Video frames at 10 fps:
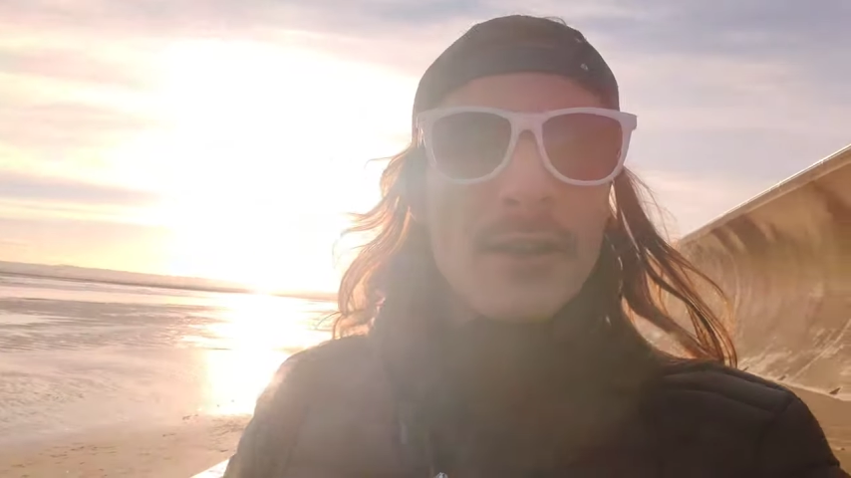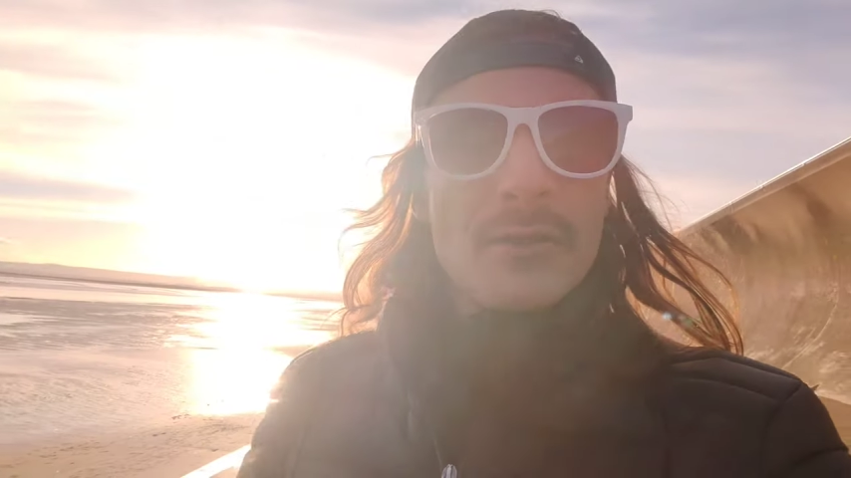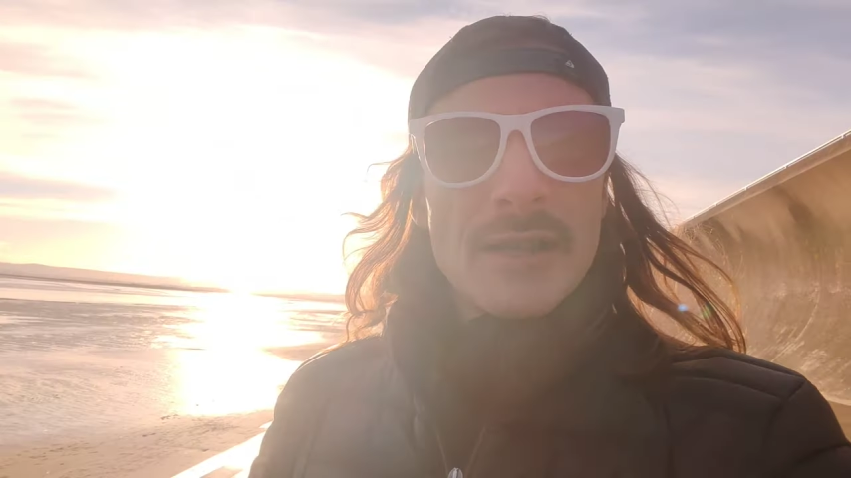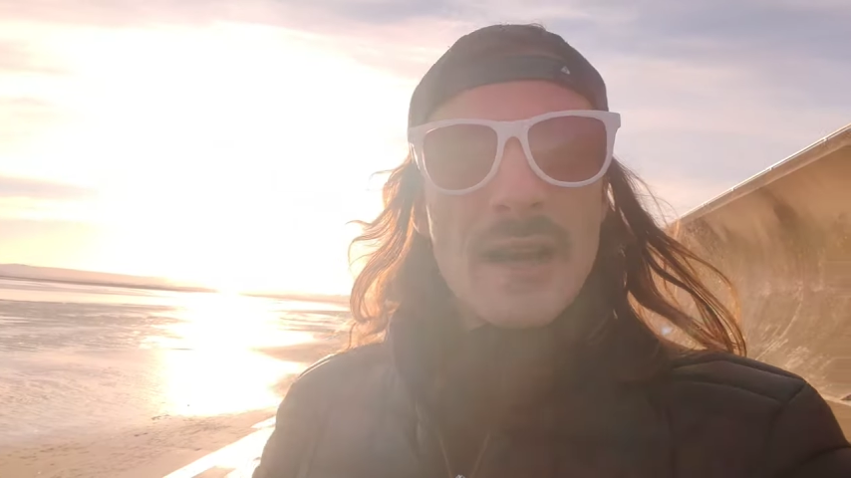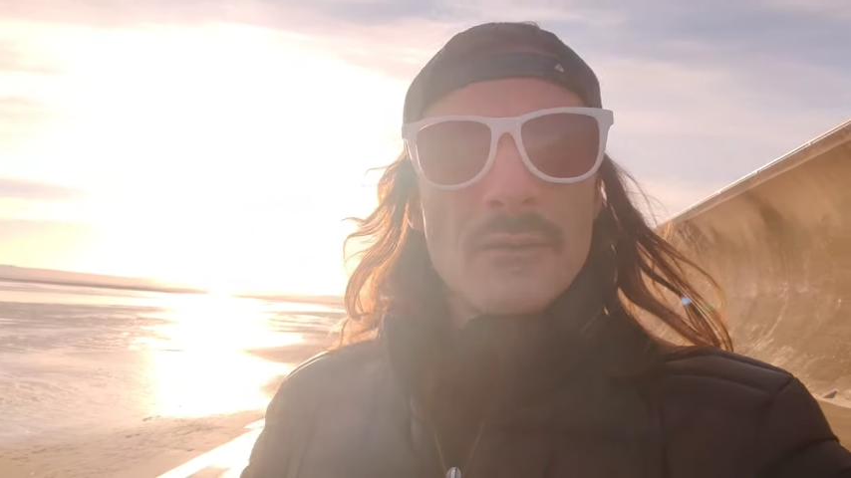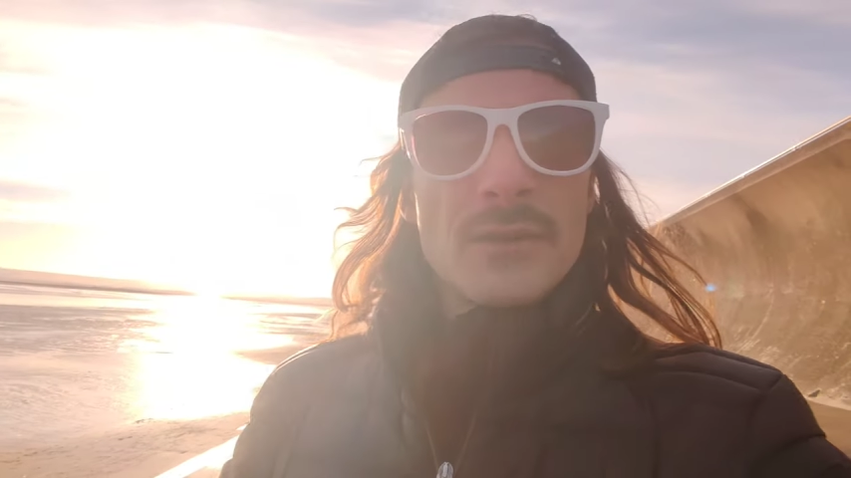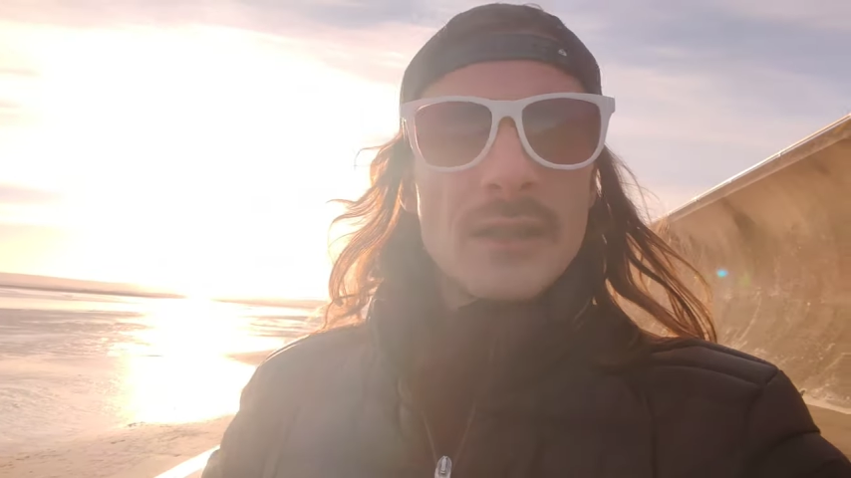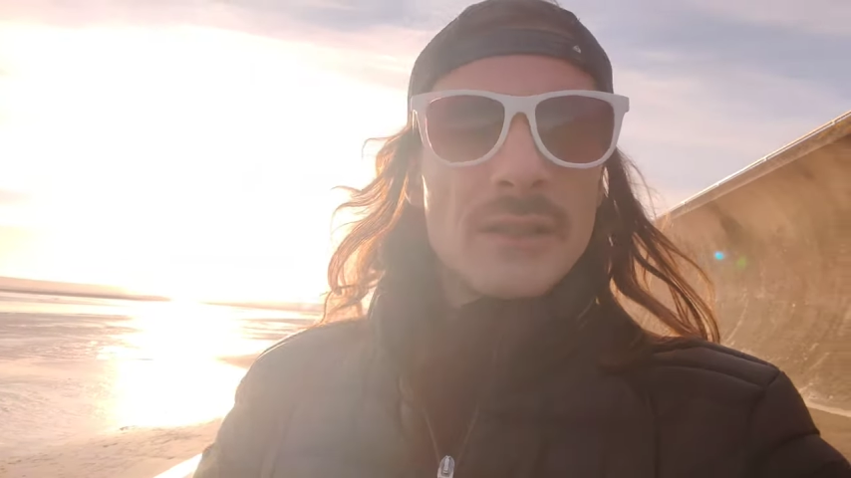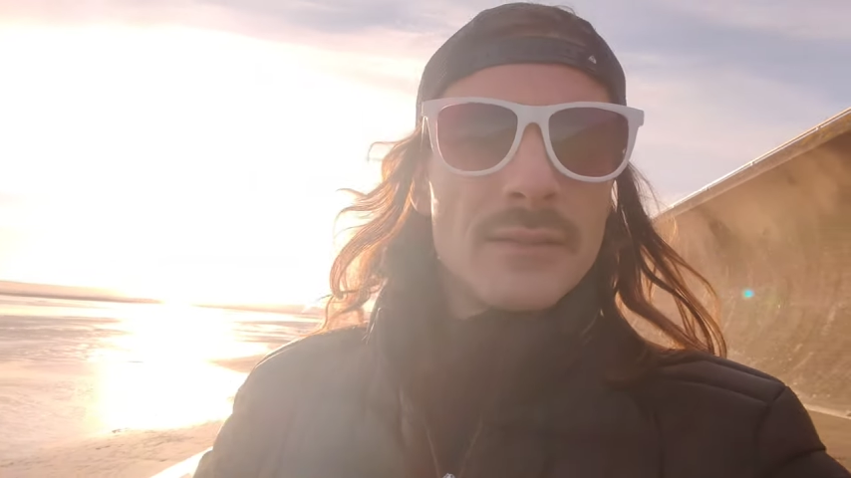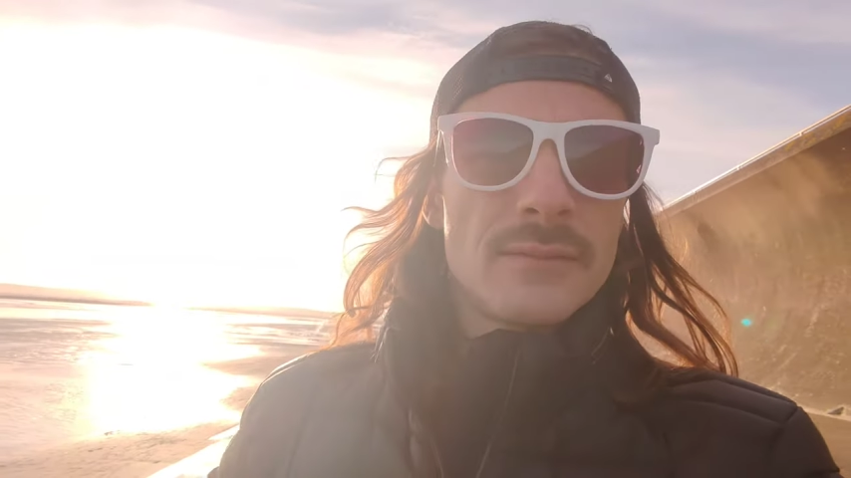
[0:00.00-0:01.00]
those
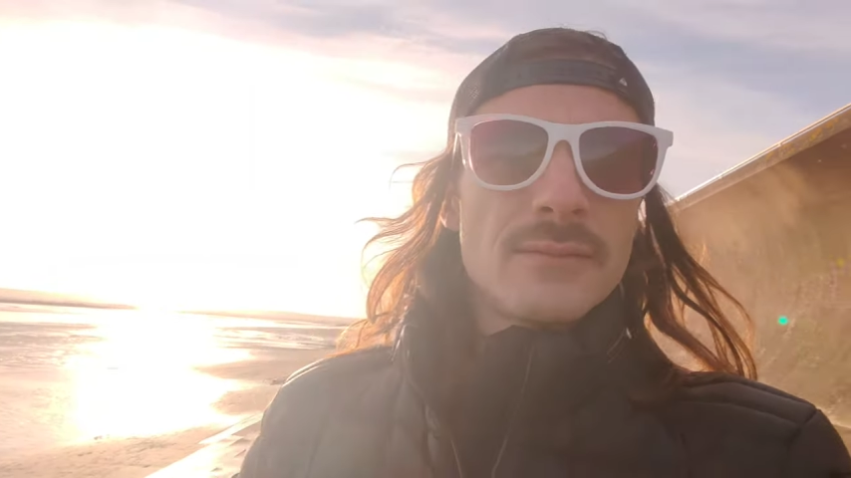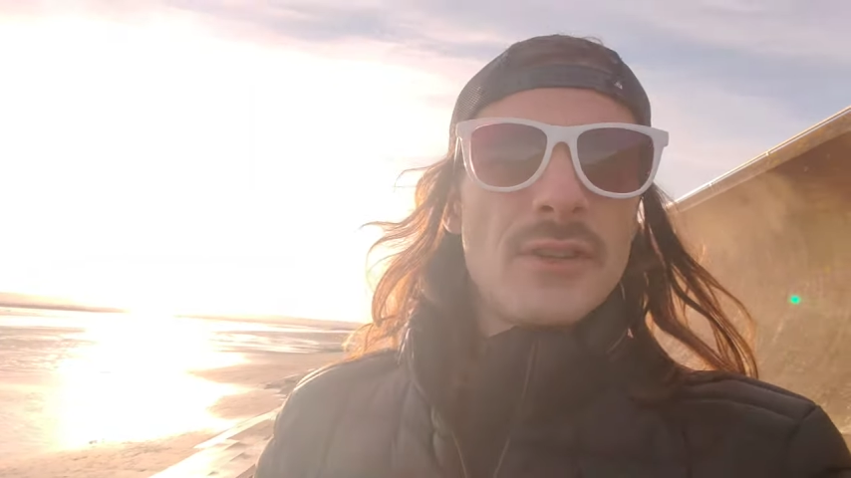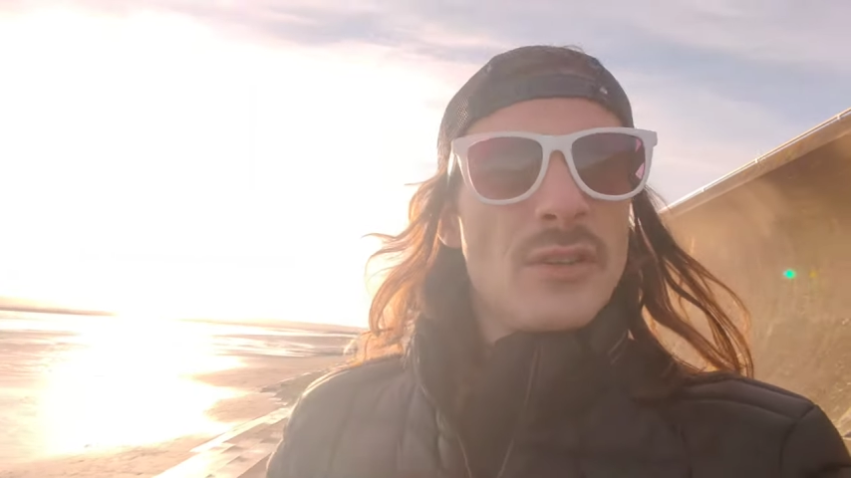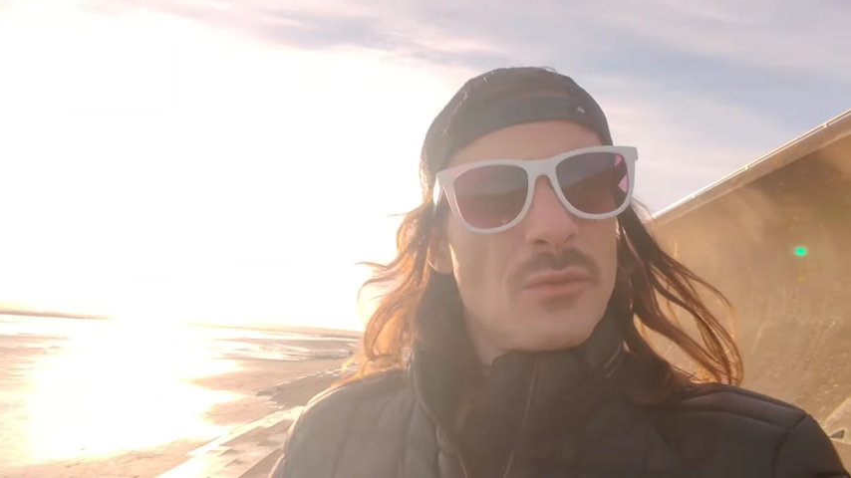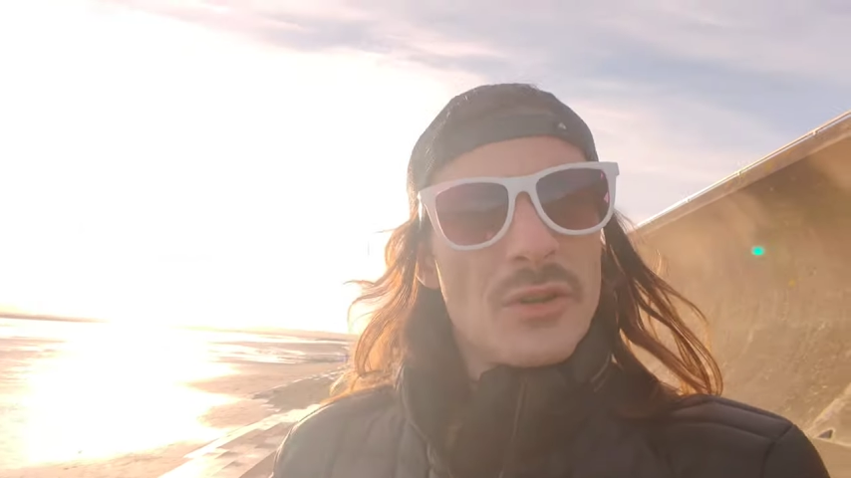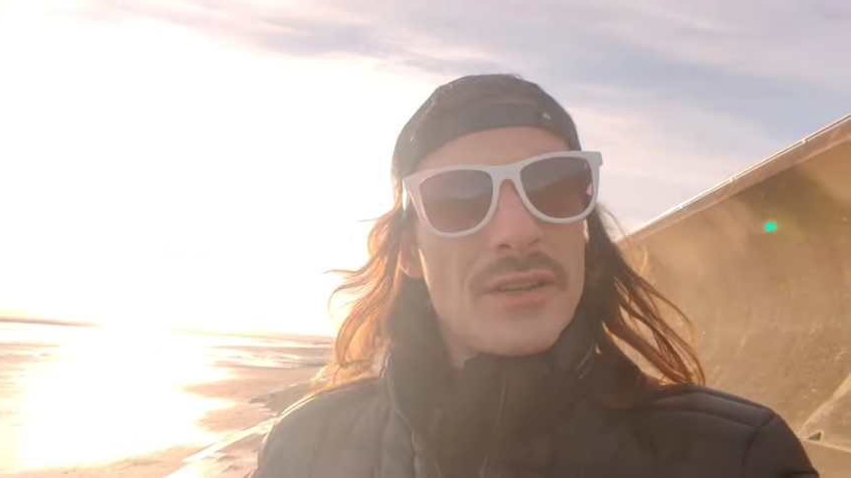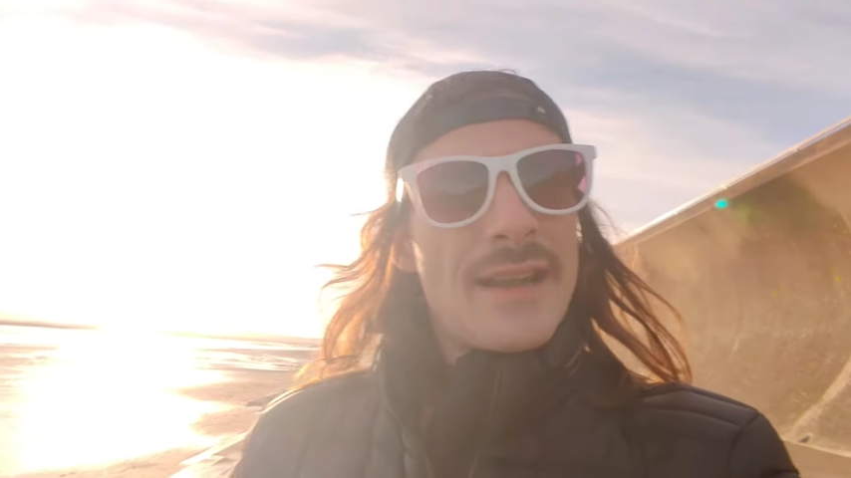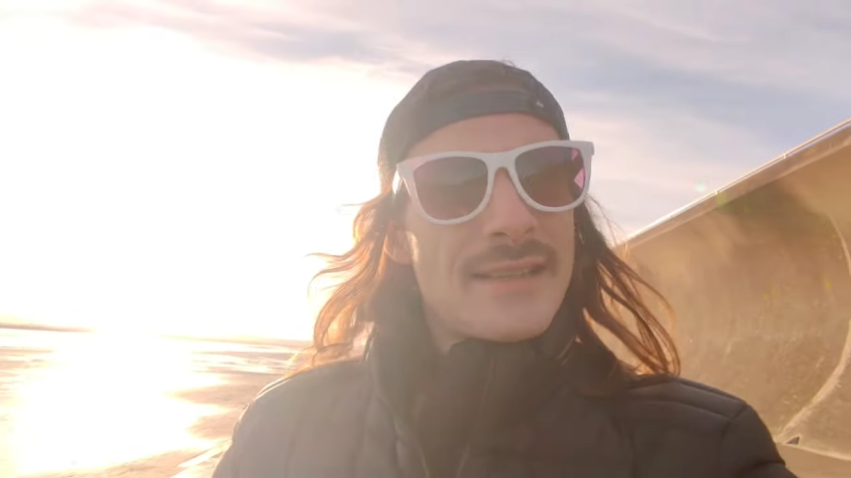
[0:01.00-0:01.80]
towns that you wouldn't